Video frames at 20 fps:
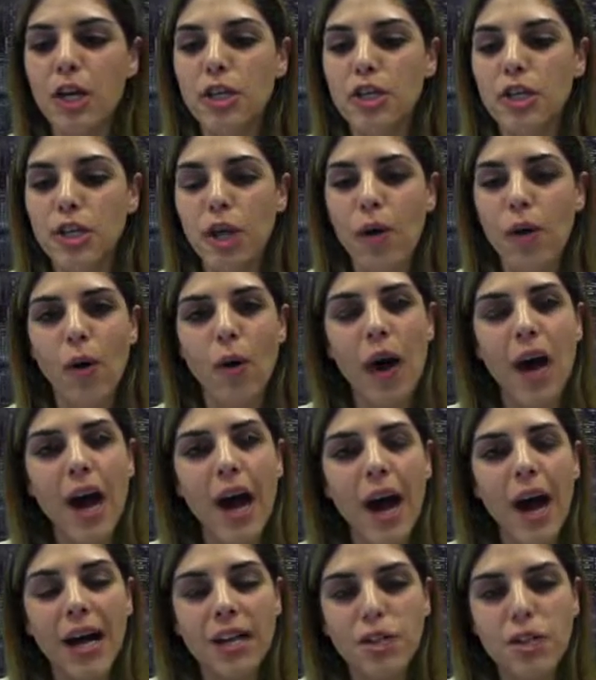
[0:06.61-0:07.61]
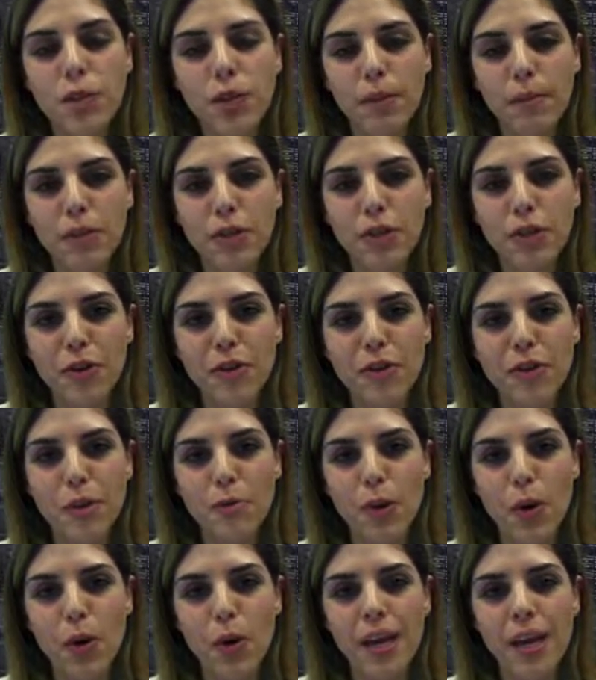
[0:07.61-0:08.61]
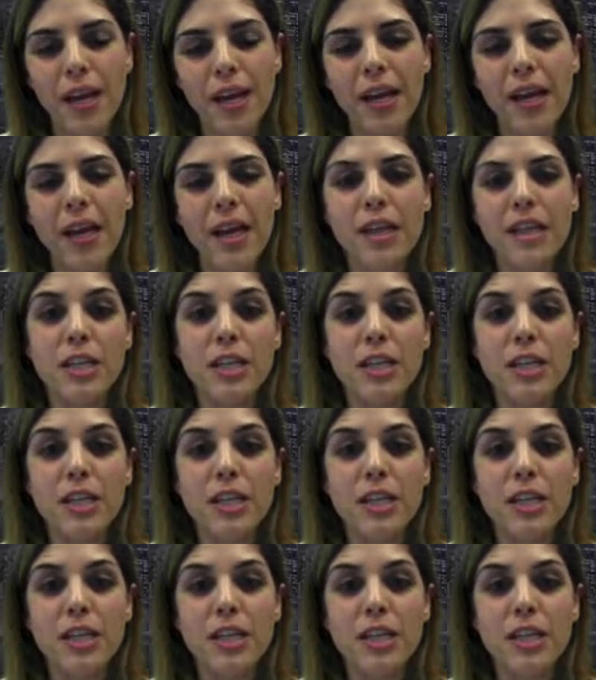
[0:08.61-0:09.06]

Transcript: So, as you mentioned this morning,